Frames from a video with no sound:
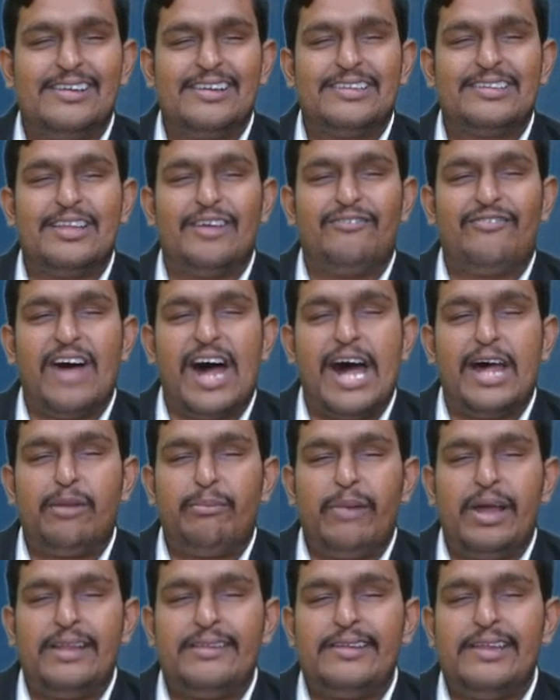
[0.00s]
The
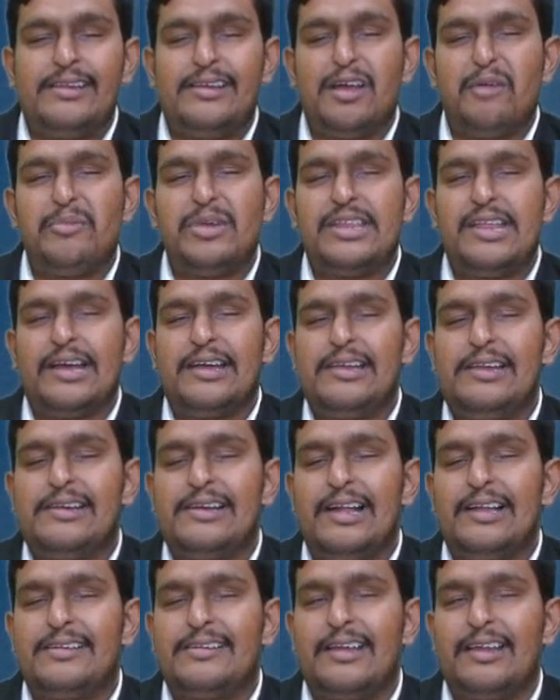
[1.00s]
farmer's income is
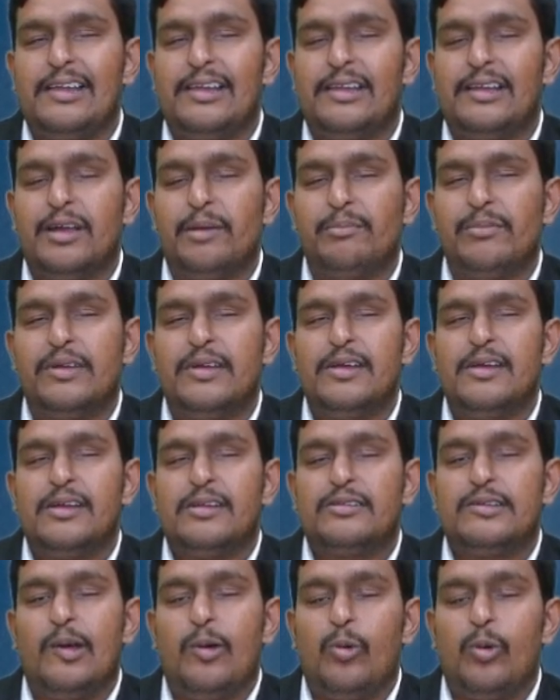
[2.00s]
agricultural income.
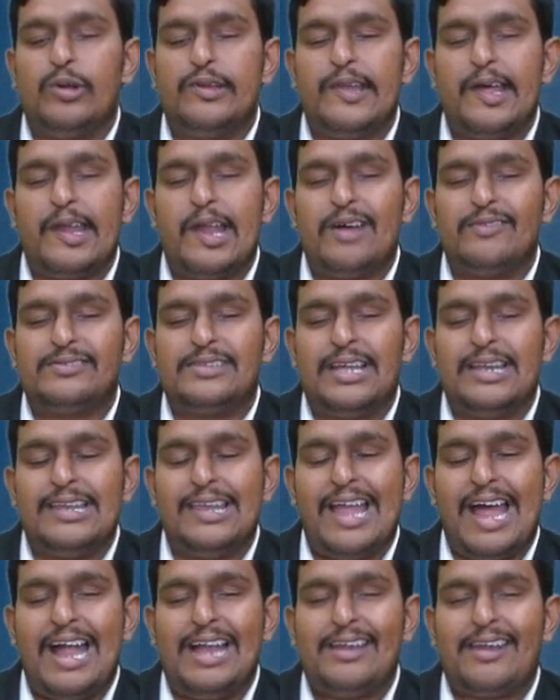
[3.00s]
The owner of the
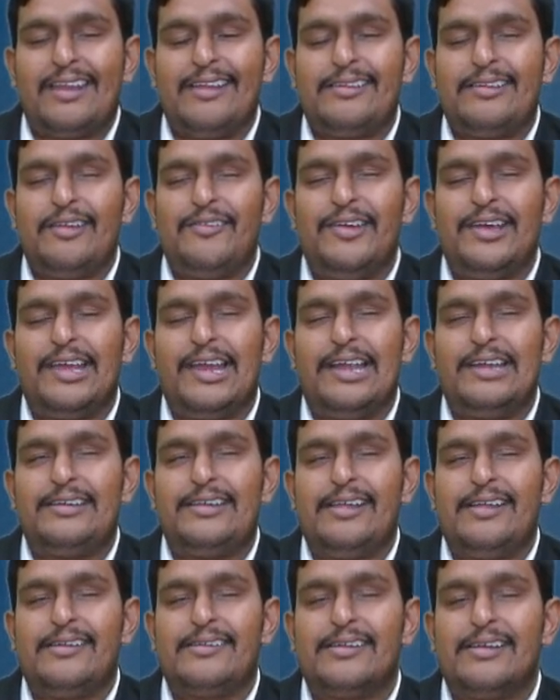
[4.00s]
land receiving
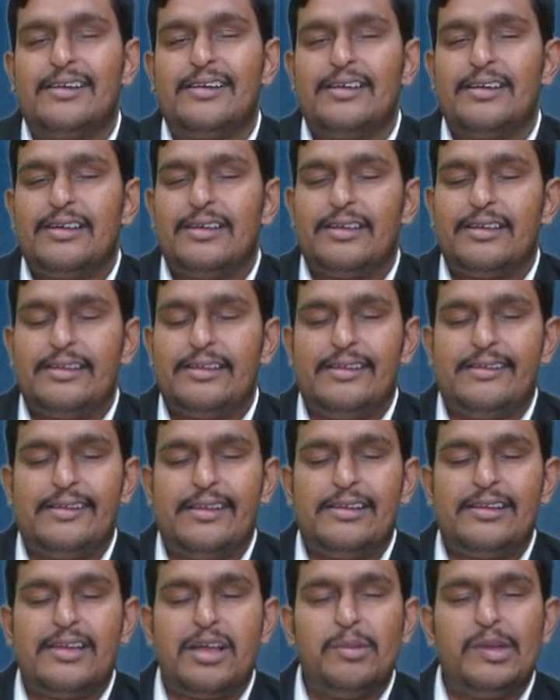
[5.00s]
rent, is his
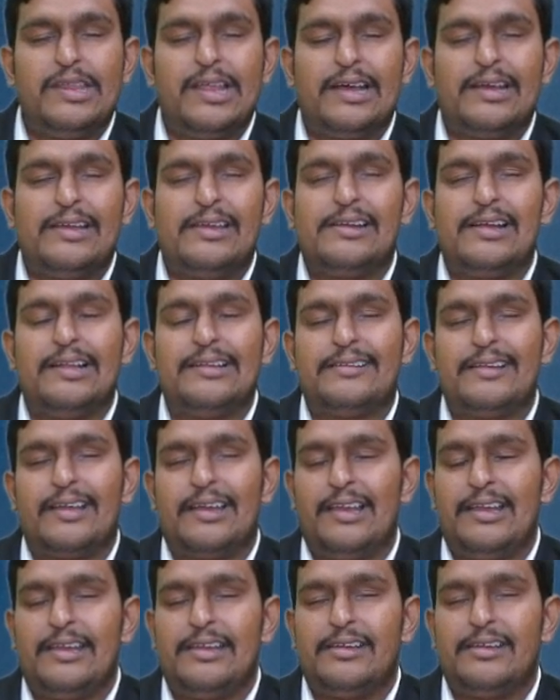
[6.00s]
income is
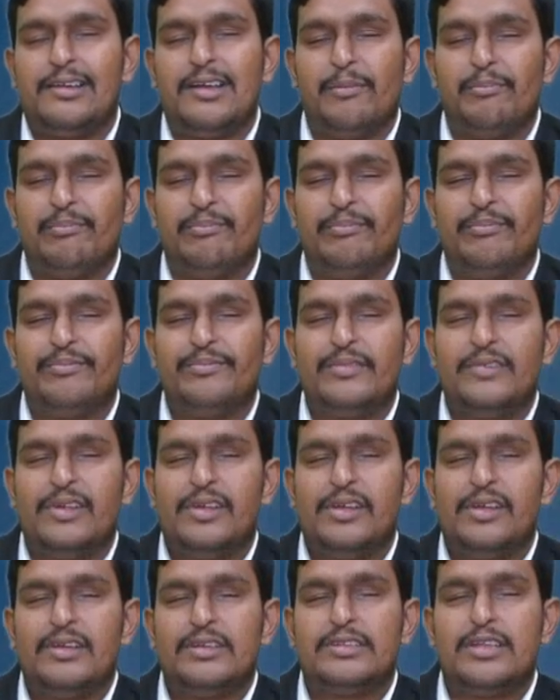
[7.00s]
agricultural income.
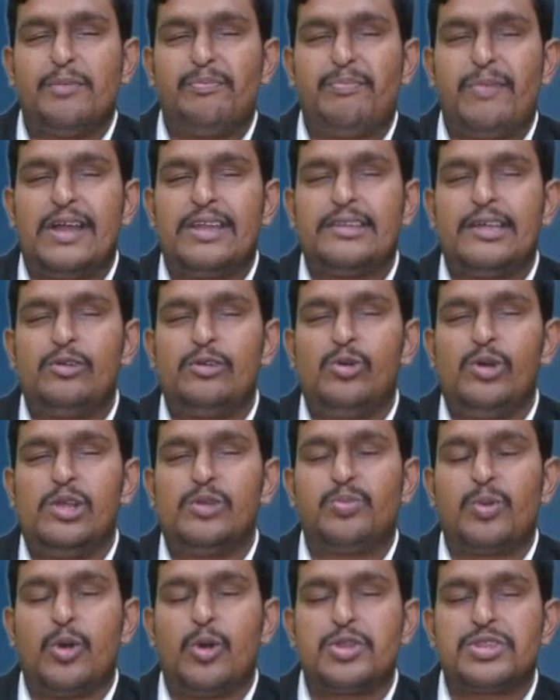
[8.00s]
The person who
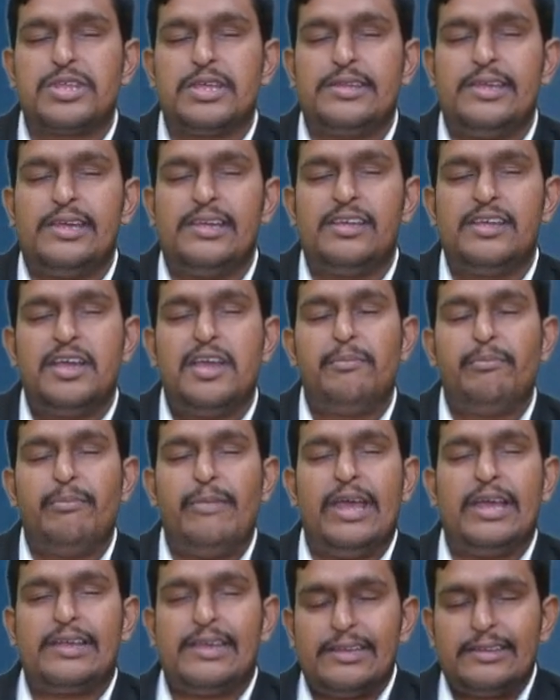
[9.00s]
is processing,
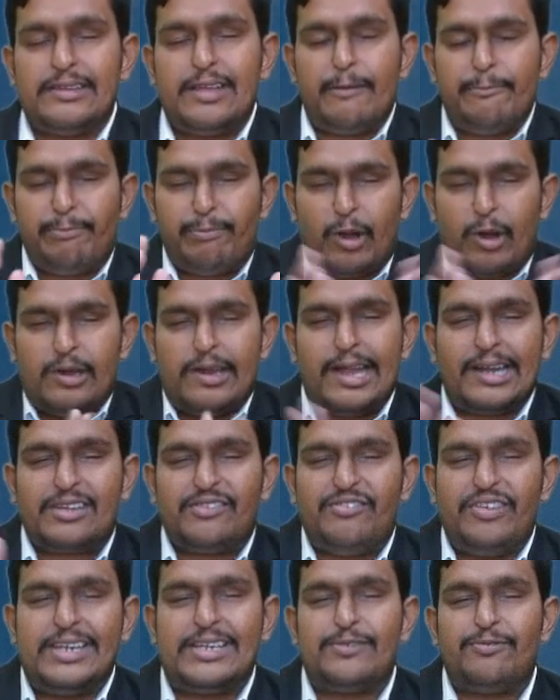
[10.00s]
making the product
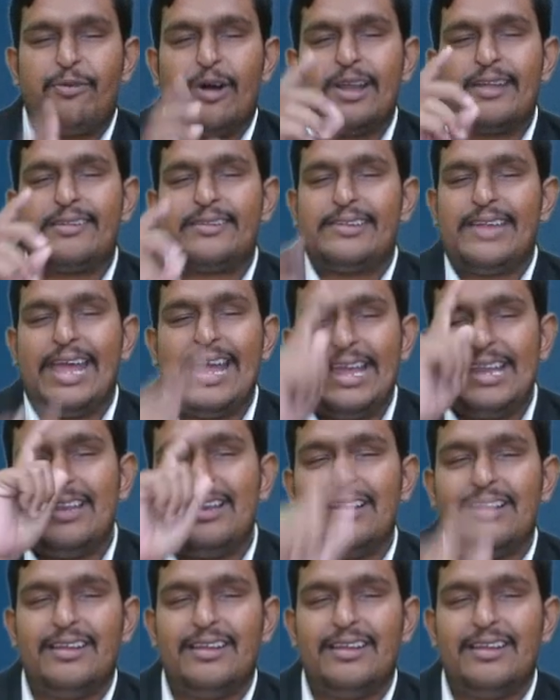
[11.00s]
fit for sale,